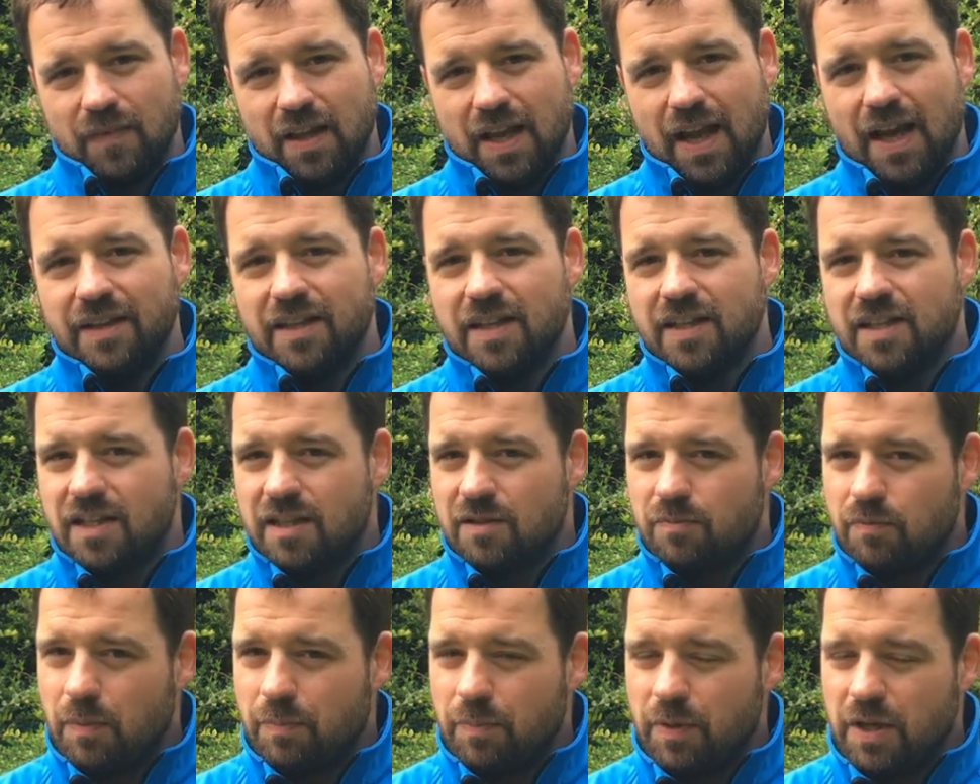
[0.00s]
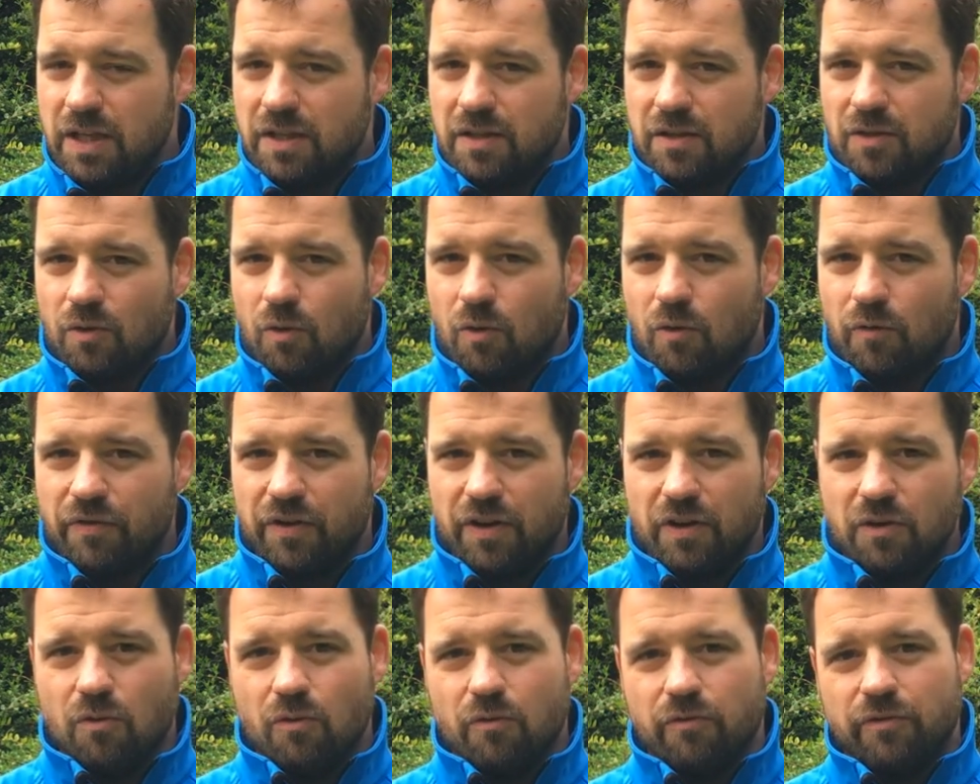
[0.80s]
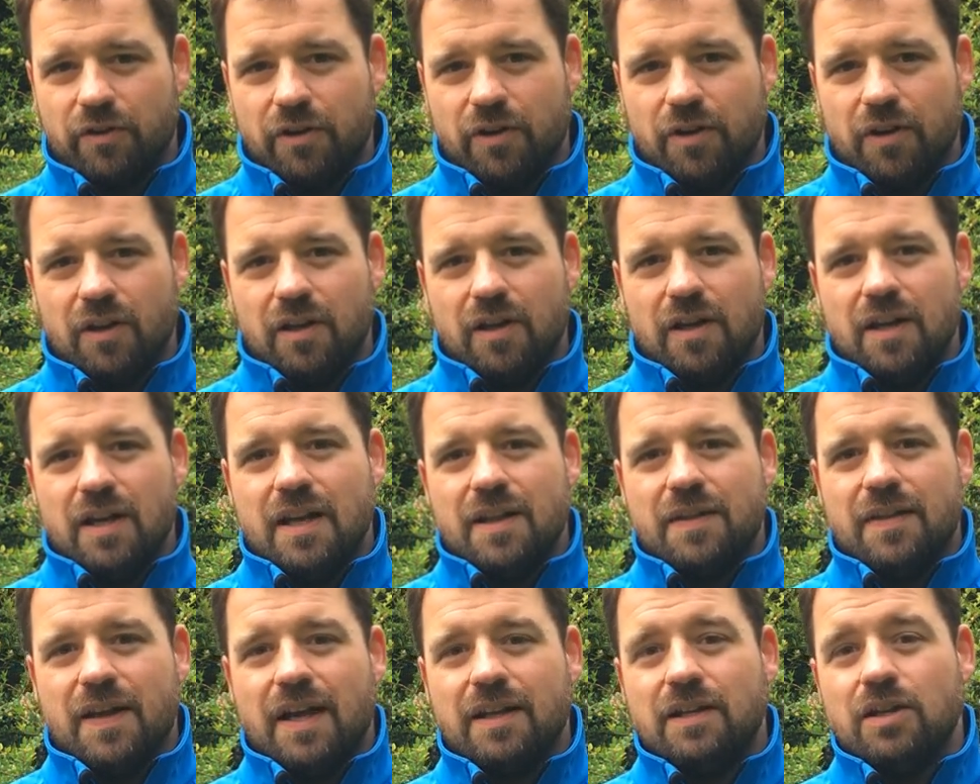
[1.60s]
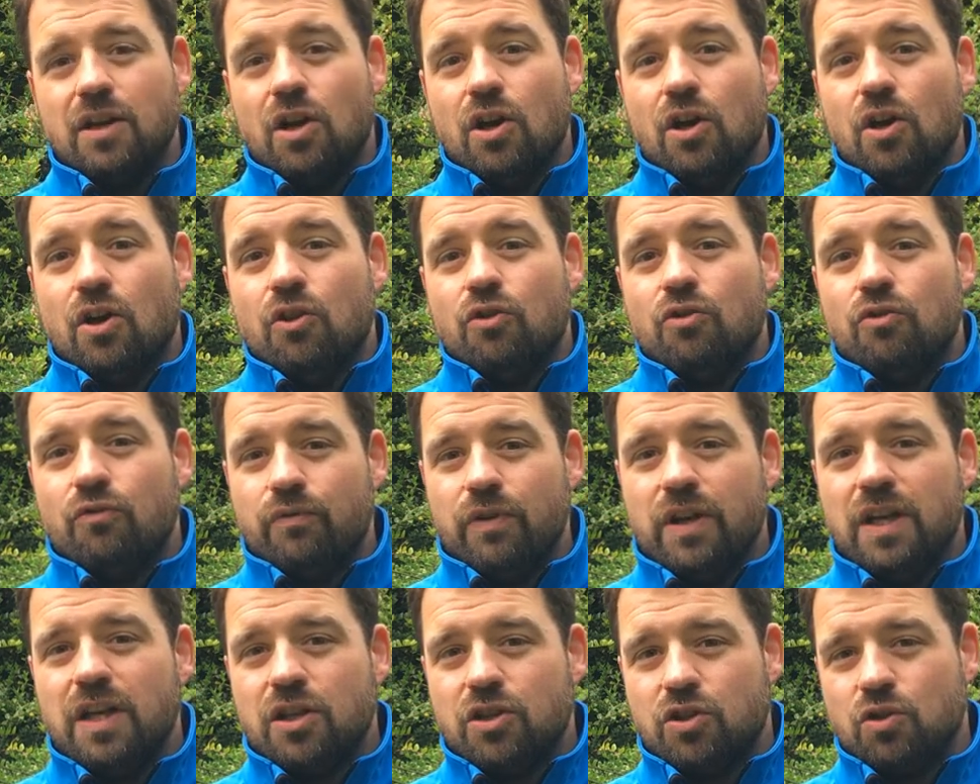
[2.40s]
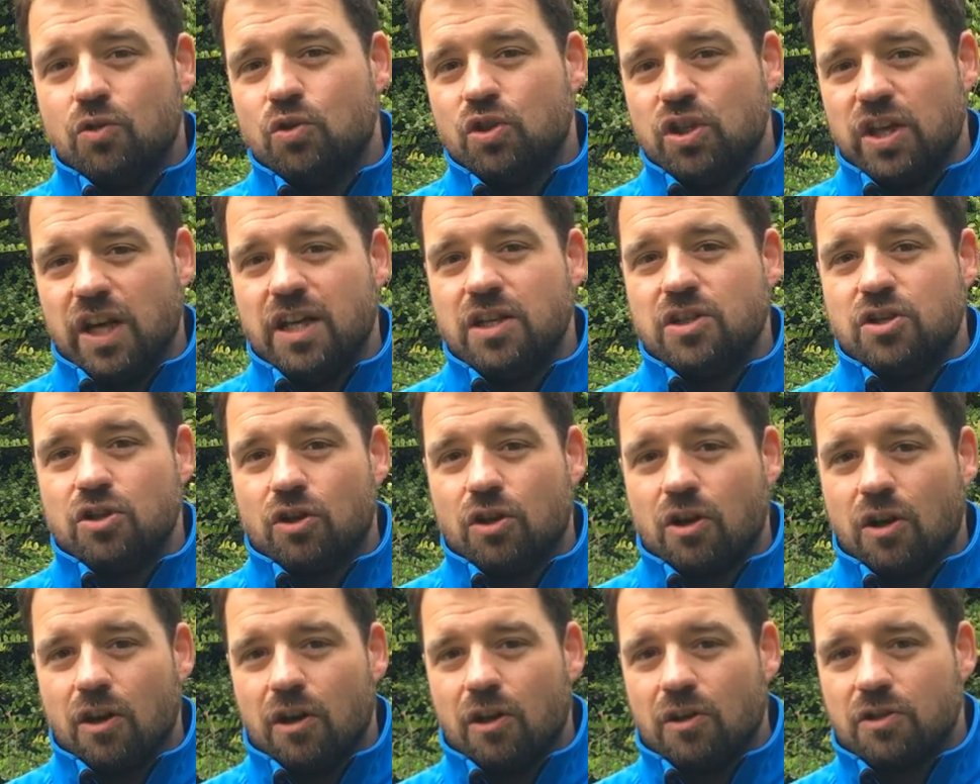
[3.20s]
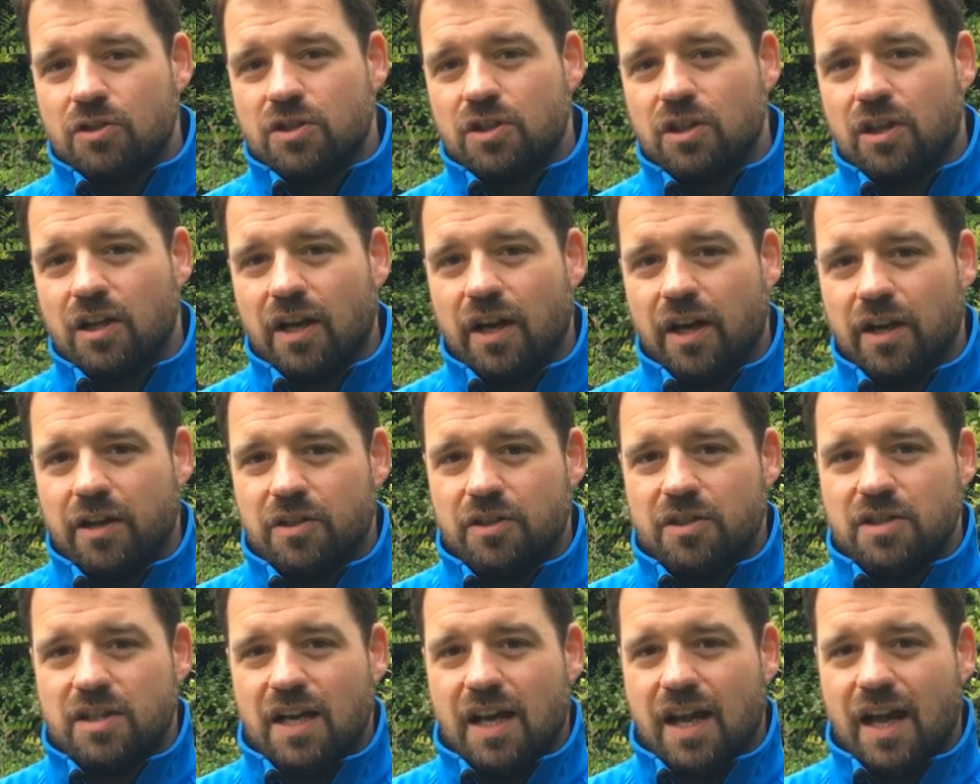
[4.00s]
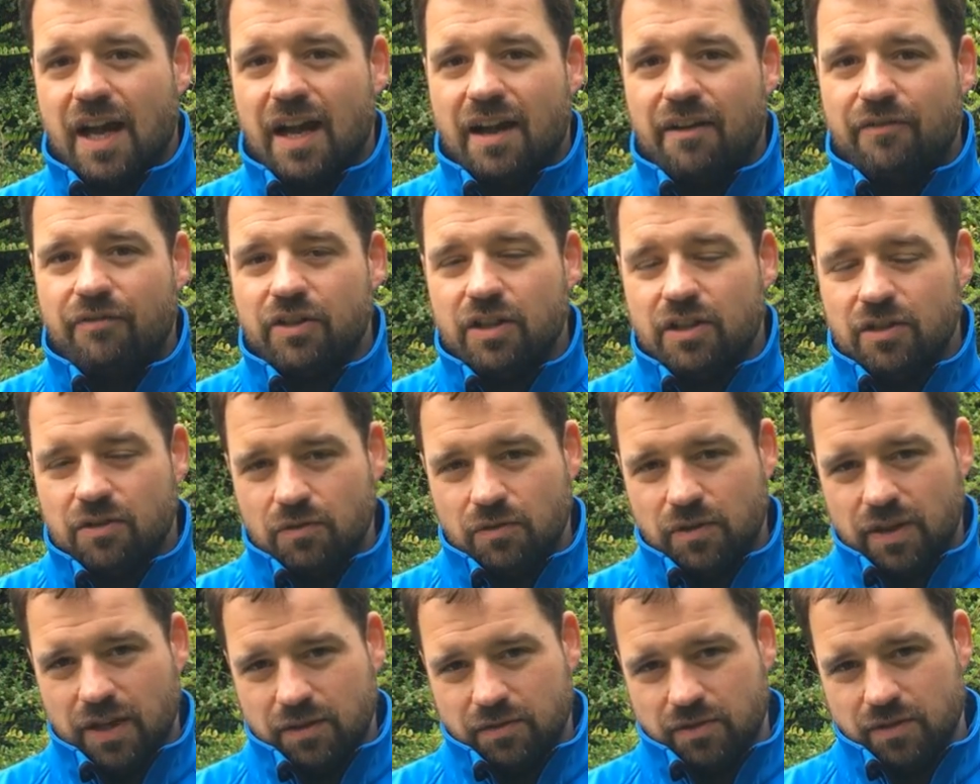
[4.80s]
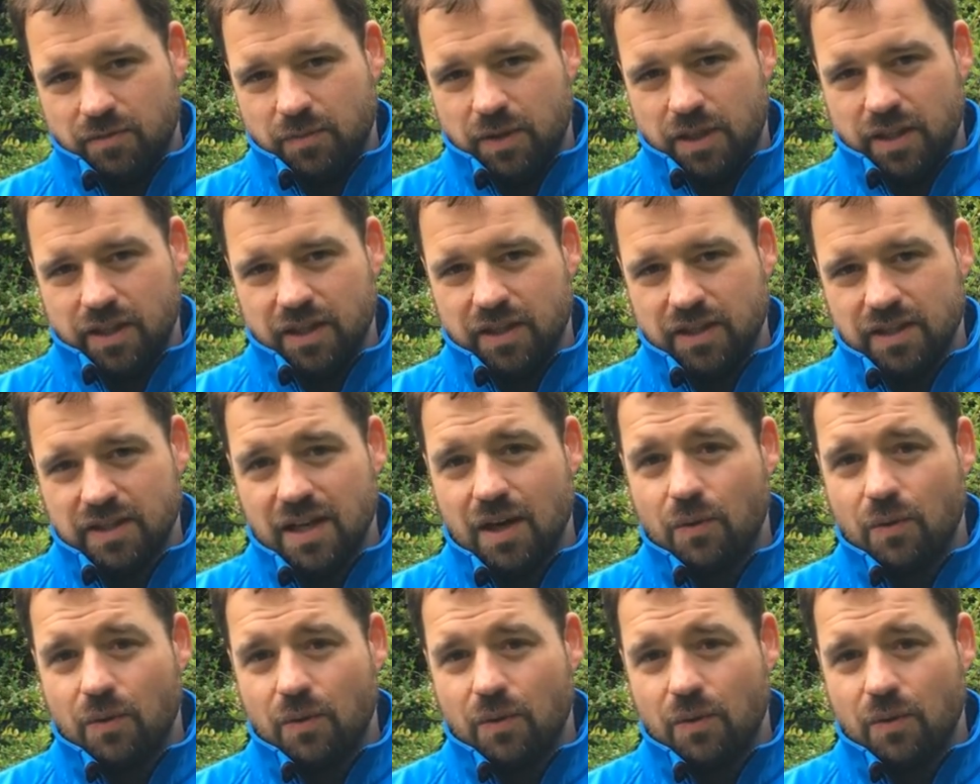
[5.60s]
And this is repeated over and over, that you really should change your cluster liners every 2,000 milkings.